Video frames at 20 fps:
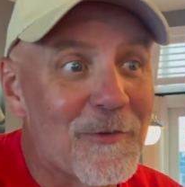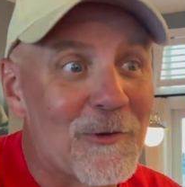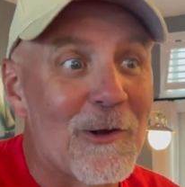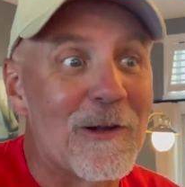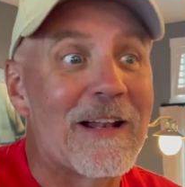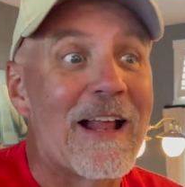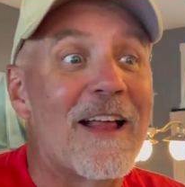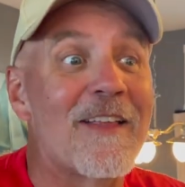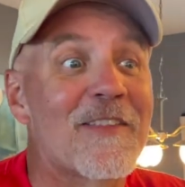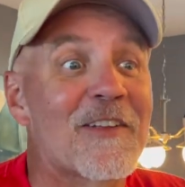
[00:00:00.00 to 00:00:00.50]
thrown
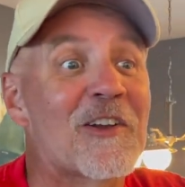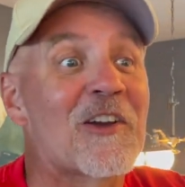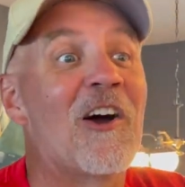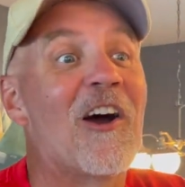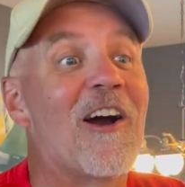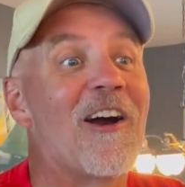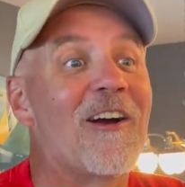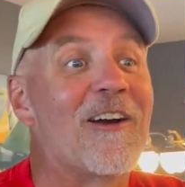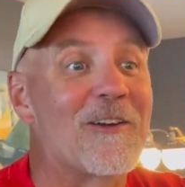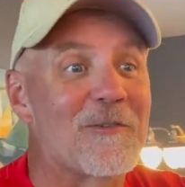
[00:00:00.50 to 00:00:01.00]
out of the
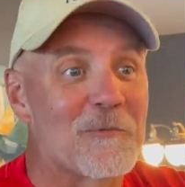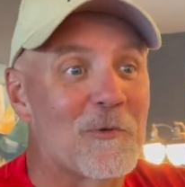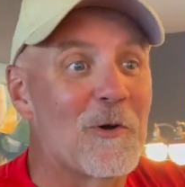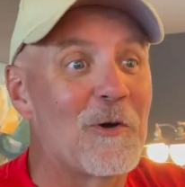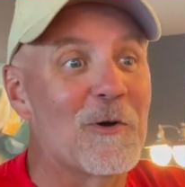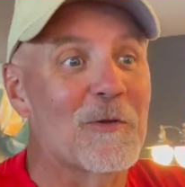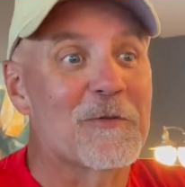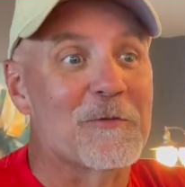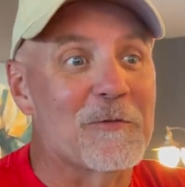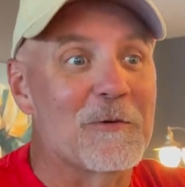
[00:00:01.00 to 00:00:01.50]
car.
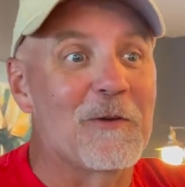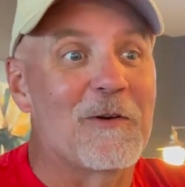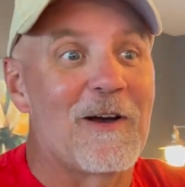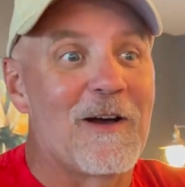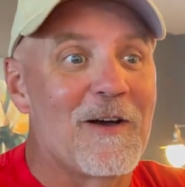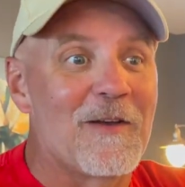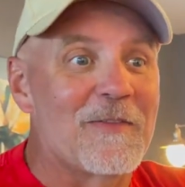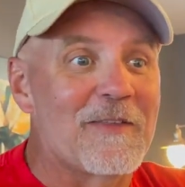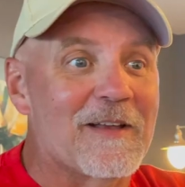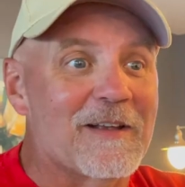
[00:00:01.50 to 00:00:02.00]

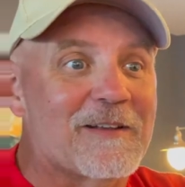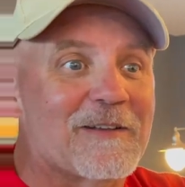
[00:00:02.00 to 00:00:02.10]
yeah.